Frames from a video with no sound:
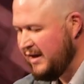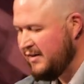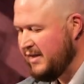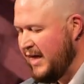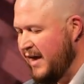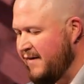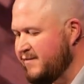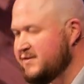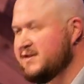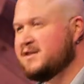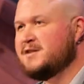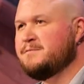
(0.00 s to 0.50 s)
they
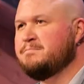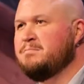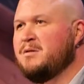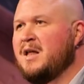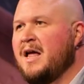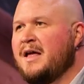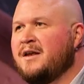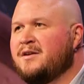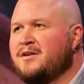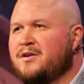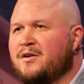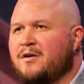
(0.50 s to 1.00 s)
have
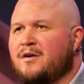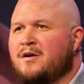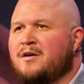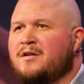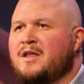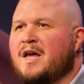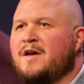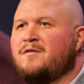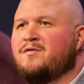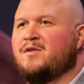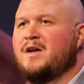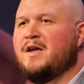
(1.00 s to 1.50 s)
splendor,
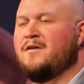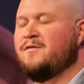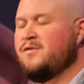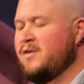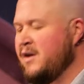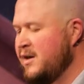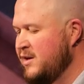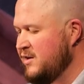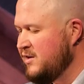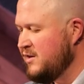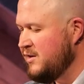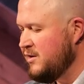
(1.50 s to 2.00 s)
they have lived
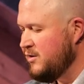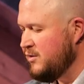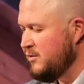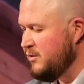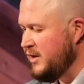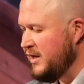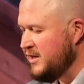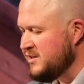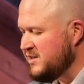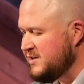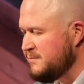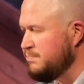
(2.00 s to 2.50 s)

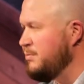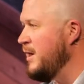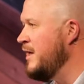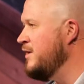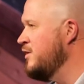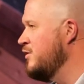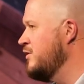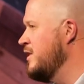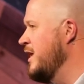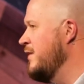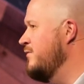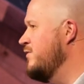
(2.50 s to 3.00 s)
in
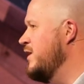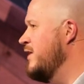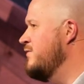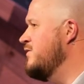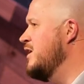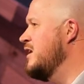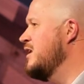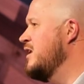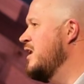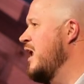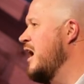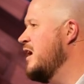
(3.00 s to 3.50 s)
splendor, they've lived
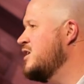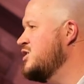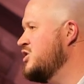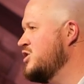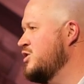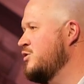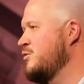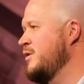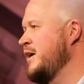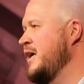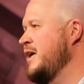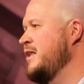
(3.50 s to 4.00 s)
in
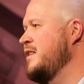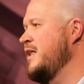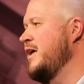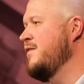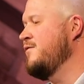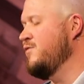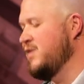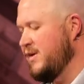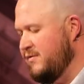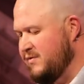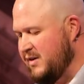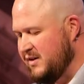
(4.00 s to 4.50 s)
luxury,
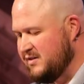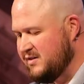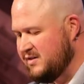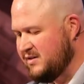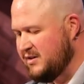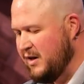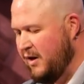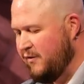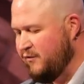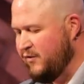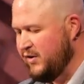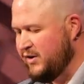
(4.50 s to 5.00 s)
they've lived in
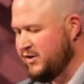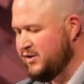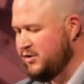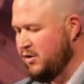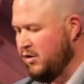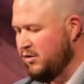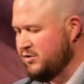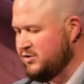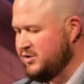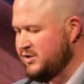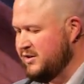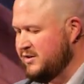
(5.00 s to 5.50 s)
self
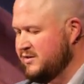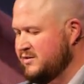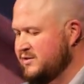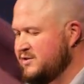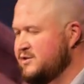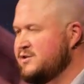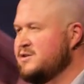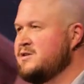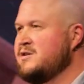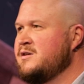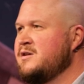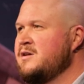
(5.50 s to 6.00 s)

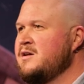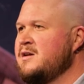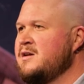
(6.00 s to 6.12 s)
indulgence.